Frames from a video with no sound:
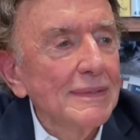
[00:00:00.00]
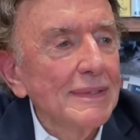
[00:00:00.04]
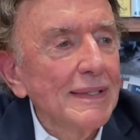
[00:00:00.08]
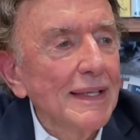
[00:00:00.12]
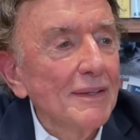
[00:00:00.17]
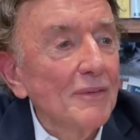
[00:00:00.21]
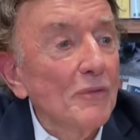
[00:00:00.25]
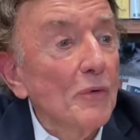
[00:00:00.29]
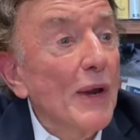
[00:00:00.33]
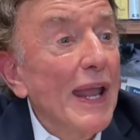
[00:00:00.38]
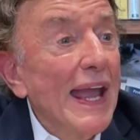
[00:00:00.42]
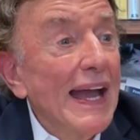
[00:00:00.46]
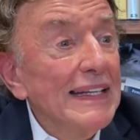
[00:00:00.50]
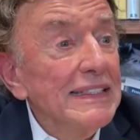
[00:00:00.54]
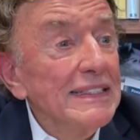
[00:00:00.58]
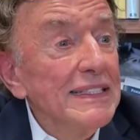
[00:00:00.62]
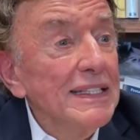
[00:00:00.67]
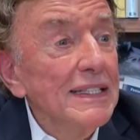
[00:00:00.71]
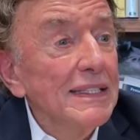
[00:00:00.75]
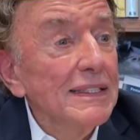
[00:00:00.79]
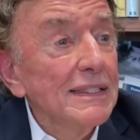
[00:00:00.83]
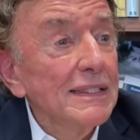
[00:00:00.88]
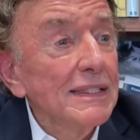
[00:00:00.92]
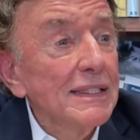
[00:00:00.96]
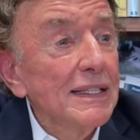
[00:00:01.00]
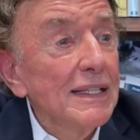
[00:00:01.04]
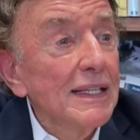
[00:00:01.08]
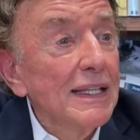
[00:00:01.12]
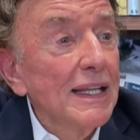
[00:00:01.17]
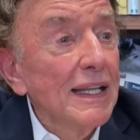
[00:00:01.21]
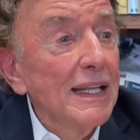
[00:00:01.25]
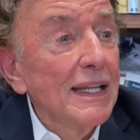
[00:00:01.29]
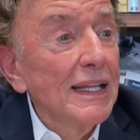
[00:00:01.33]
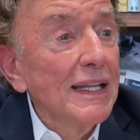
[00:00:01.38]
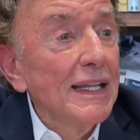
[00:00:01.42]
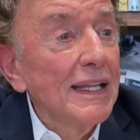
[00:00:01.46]
react. They
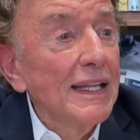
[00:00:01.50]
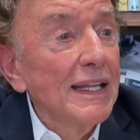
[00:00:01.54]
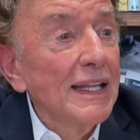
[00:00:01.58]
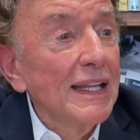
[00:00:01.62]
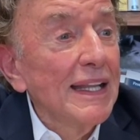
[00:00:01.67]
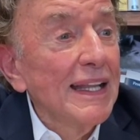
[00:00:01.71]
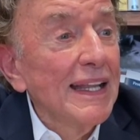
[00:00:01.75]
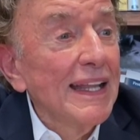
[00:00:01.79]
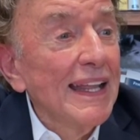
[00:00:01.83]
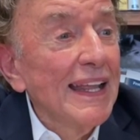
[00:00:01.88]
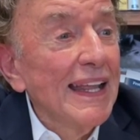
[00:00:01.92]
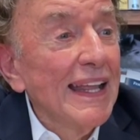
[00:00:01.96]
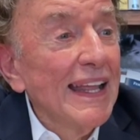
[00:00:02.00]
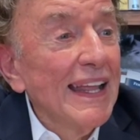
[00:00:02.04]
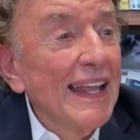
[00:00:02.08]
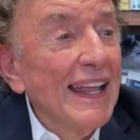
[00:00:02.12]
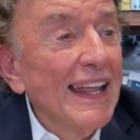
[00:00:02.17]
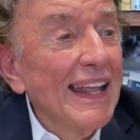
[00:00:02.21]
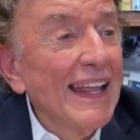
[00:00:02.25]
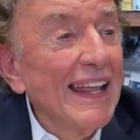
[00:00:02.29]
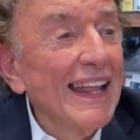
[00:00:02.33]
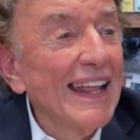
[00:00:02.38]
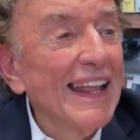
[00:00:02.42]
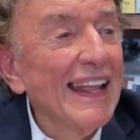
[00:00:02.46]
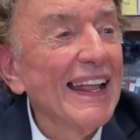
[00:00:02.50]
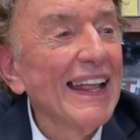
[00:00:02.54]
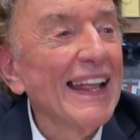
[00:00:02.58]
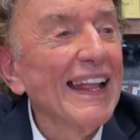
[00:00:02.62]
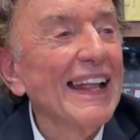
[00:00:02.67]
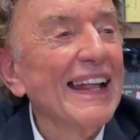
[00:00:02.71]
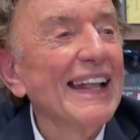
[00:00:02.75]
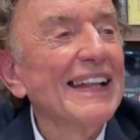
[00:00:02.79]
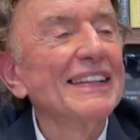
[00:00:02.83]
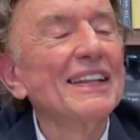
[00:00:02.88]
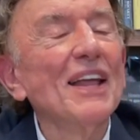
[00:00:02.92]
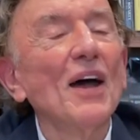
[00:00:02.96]
lose, they lose their
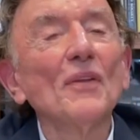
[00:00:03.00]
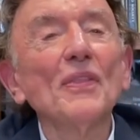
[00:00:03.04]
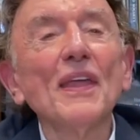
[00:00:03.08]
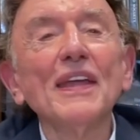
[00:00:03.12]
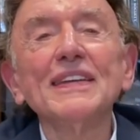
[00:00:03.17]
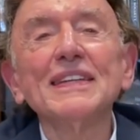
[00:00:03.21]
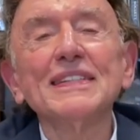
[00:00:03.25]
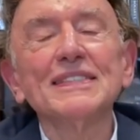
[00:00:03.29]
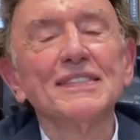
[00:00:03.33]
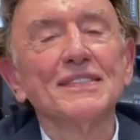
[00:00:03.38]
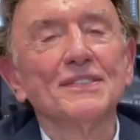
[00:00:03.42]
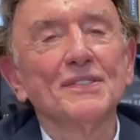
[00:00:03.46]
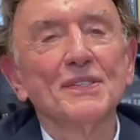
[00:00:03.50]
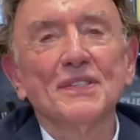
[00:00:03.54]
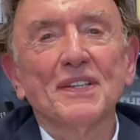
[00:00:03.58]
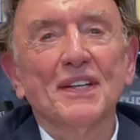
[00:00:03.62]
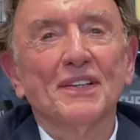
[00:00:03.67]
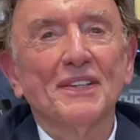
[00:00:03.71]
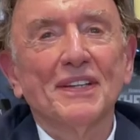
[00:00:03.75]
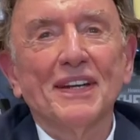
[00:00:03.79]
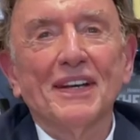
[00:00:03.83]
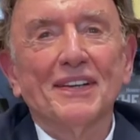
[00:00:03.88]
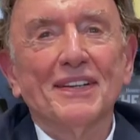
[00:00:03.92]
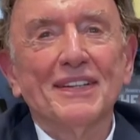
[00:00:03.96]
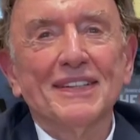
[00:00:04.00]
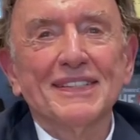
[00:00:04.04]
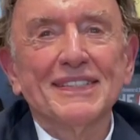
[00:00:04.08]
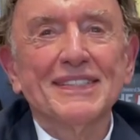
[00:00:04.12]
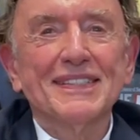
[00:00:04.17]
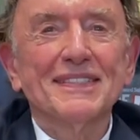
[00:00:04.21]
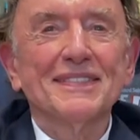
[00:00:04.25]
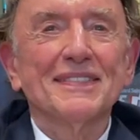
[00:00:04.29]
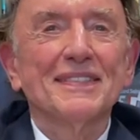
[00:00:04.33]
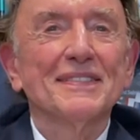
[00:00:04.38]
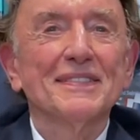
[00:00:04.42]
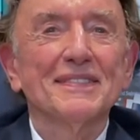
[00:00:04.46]
inheritance. No, they didn't lose their inheritance.
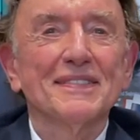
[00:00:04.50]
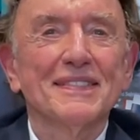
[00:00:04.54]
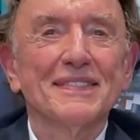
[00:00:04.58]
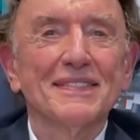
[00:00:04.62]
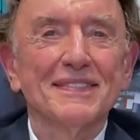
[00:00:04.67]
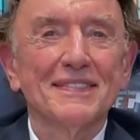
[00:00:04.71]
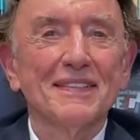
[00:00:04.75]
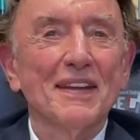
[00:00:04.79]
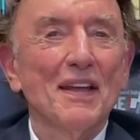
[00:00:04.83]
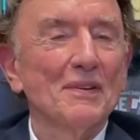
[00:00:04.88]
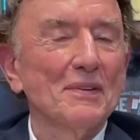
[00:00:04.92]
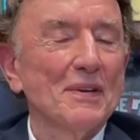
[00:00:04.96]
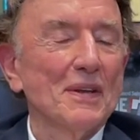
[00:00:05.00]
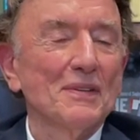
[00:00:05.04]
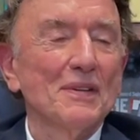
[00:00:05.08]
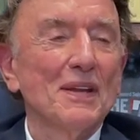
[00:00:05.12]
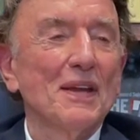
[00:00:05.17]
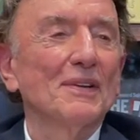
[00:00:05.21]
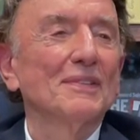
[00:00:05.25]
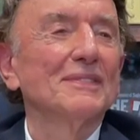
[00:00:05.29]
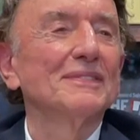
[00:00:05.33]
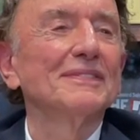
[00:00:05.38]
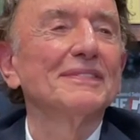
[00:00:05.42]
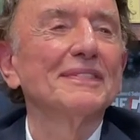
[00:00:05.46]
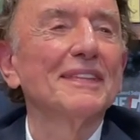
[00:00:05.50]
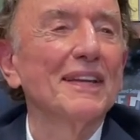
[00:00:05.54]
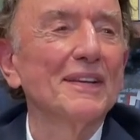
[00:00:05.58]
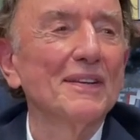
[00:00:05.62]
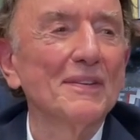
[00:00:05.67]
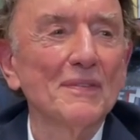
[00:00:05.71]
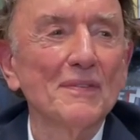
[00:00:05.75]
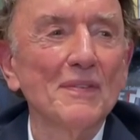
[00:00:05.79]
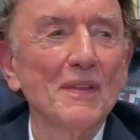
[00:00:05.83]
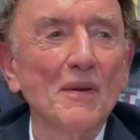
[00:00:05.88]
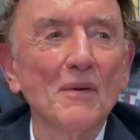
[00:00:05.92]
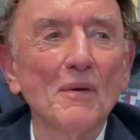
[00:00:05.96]
There's no, no, no. They're,
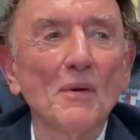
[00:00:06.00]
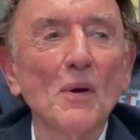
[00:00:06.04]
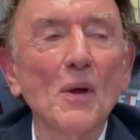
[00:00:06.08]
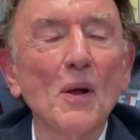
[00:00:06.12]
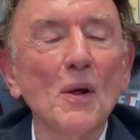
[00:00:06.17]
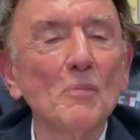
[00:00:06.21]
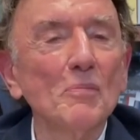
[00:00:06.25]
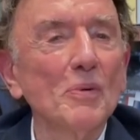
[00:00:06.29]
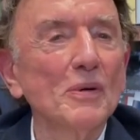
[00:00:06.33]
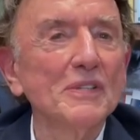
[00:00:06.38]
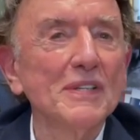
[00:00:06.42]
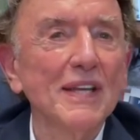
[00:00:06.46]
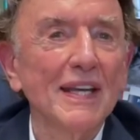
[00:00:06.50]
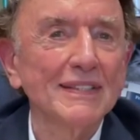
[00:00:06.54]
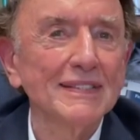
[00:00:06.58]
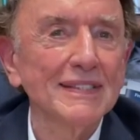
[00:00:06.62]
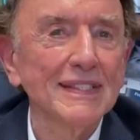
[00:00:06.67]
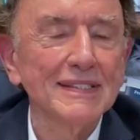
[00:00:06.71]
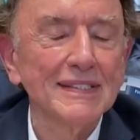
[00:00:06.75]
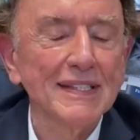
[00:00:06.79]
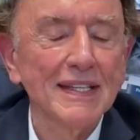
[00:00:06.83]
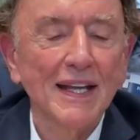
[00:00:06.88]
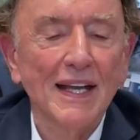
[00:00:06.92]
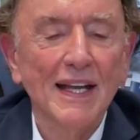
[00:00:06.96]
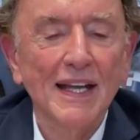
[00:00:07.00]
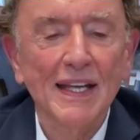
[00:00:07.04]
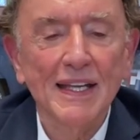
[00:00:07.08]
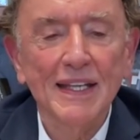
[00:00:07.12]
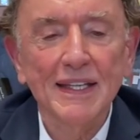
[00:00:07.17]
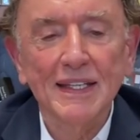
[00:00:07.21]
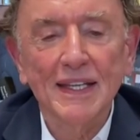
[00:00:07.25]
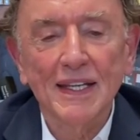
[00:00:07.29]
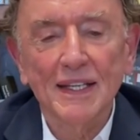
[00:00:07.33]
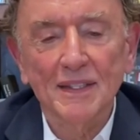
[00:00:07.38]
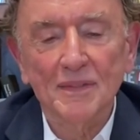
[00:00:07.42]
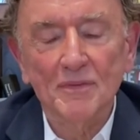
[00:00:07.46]
they were all protected. I, I,
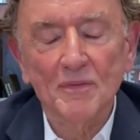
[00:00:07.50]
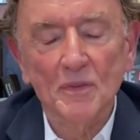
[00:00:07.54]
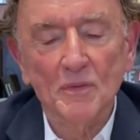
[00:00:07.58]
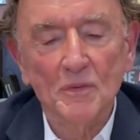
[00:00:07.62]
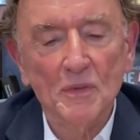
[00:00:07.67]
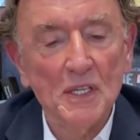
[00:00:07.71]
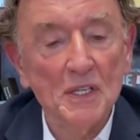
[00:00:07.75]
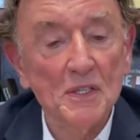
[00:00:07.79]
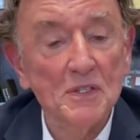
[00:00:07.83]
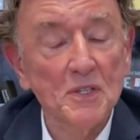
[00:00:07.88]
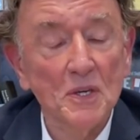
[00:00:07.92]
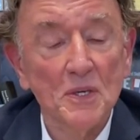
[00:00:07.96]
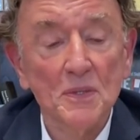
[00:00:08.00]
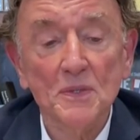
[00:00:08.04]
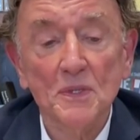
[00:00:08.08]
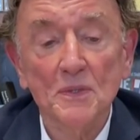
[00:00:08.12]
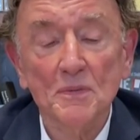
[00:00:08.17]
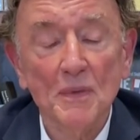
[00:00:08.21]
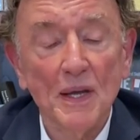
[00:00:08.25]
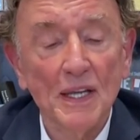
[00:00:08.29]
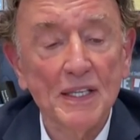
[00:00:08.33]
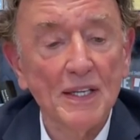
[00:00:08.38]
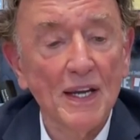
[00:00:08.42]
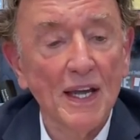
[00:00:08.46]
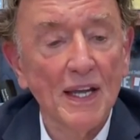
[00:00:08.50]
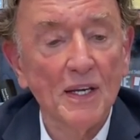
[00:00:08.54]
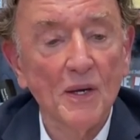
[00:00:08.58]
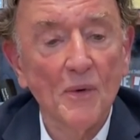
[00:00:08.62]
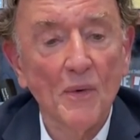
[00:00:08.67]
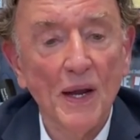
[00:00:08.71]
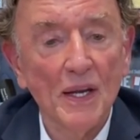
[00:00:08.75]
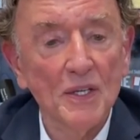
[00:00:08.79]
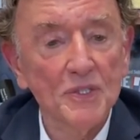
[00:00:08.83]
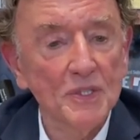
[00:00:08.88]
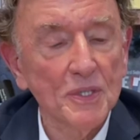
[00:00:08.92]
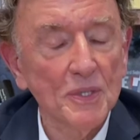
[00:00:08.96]
um, in terms of my nine
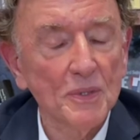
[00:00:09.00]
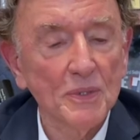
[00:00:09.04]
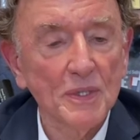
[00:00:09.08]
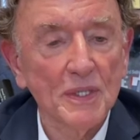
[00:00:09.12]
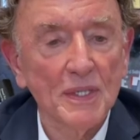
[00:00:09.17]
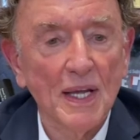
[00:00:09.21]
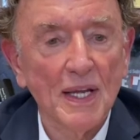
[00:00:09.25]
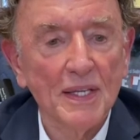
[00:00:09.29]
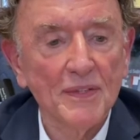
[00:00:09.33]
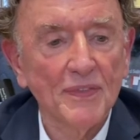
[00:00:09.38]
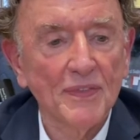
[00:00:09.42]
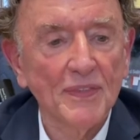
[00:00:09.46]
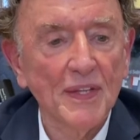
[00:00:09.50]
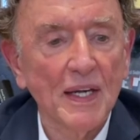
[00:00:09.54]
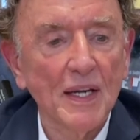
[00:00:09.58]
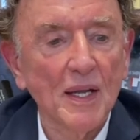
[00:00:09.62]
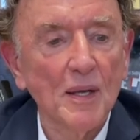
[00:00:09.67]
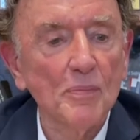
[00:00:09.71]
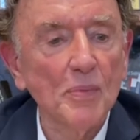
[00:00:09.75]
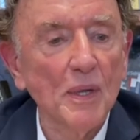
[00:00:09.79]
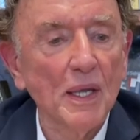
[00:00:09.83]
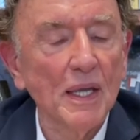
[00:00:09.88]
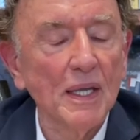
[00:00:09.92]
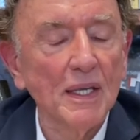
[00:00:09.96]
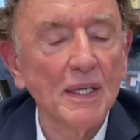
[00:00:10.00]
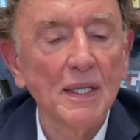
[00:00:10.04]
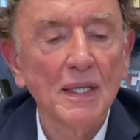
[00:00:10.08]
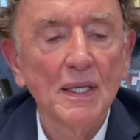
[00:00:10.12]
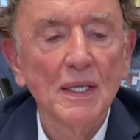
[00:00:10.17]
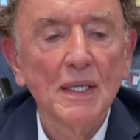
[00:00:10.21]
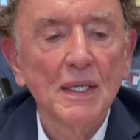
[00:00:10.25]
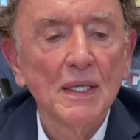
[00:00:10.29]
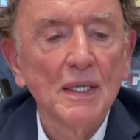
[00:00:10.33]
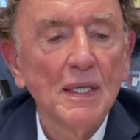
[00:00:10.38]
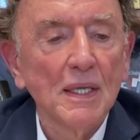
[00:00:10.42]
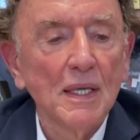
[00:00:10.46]
grandchildren, I set up a,
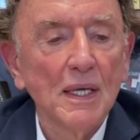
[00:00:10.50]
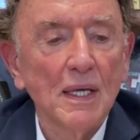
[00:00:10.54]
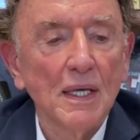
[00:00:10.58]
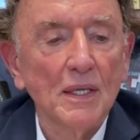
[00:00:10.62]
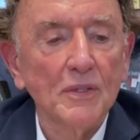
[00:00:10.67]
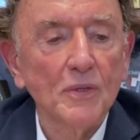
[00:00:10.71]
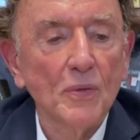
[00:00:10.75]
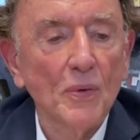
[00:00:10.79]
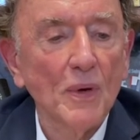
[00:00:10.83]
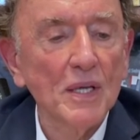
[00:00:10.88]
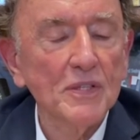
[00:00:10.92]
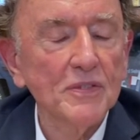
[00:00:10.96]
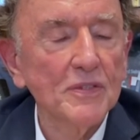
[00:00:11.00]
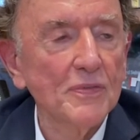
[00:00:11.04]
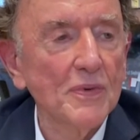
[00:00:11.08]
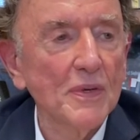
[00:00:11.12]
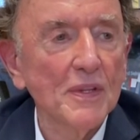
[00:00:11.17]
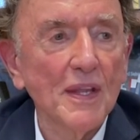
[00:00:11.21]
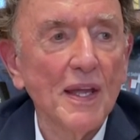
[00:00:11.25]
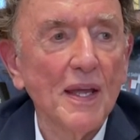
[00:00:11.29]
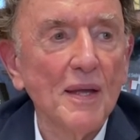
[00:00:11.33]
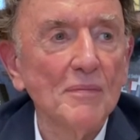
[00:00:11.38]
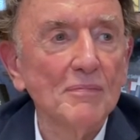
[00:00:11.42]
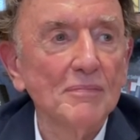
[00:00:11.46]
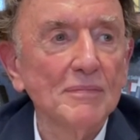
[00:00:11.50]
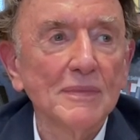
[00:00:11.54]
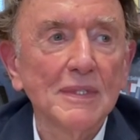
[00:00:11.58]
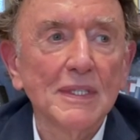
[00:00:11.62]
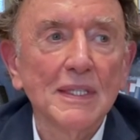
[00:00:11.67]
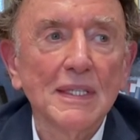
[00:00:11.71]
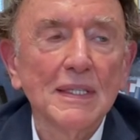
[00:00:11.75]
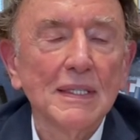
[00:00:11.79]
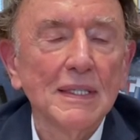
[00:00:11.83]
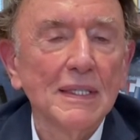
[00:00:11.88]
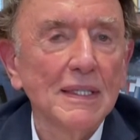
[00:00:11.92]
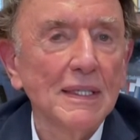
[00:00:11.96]
a trust for them
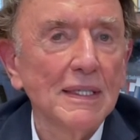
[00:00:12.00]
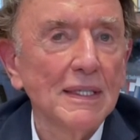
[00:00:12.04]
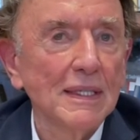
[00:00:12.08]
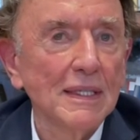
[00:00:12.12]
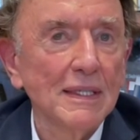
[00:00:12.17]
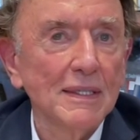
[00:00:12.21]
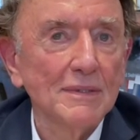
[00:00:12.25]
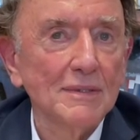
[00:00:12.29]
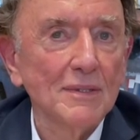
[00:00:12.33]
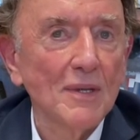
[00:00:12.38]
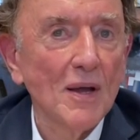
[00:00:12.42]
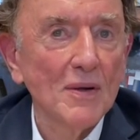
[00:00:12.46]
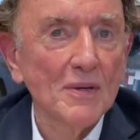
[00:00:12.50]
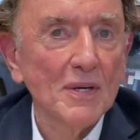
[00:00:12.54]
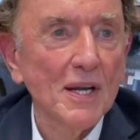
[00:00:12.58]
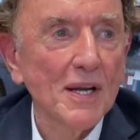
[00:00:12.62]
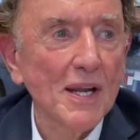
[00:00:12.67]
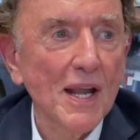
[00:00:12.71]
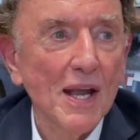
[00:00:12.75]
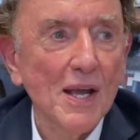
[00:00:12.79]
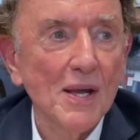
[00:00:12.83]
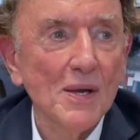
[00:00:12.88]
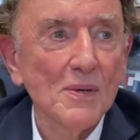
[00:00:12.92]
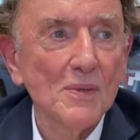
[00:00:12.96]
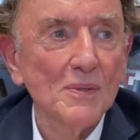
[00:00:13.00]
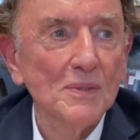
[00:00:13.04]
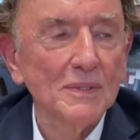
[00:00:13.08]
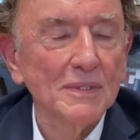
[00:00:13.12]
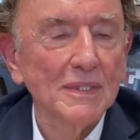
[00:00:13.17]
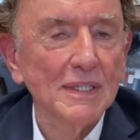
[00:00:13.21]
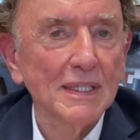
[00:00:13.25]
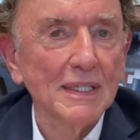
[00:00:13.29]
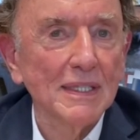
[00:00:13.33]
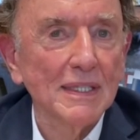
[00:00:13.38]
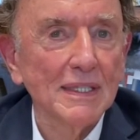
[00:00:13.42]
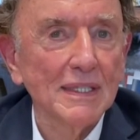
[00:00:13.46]
uh, long ago,
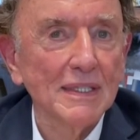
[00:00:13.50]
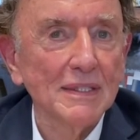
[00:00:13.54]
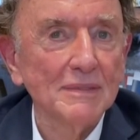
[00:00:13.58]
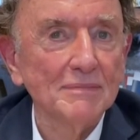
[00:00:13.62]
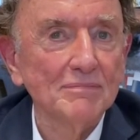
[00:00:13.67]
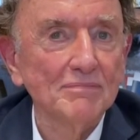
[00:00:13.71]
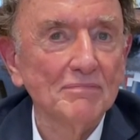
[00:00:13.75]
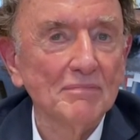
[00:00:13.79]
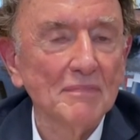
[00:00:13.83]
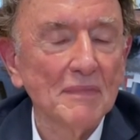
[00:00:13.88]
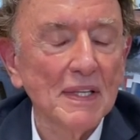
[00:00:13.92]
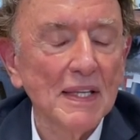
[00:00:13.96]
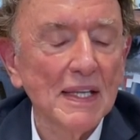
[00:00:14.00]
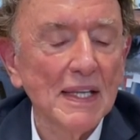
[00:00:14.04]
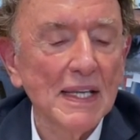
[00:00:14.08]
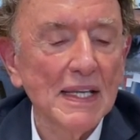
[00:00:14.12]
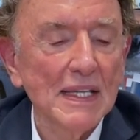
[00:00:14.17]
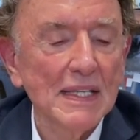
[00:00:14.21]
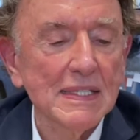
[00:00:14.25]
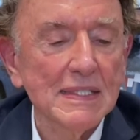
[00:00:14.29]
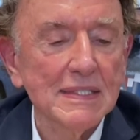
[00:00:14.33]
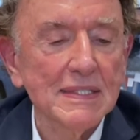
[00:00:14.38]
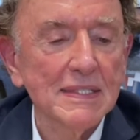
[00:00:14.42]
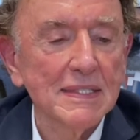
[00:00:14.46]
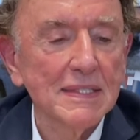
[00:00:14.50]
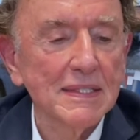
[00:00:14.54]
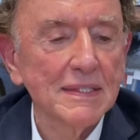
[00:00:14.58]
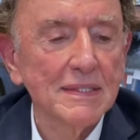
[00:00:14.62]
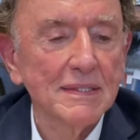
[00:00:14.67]
um, and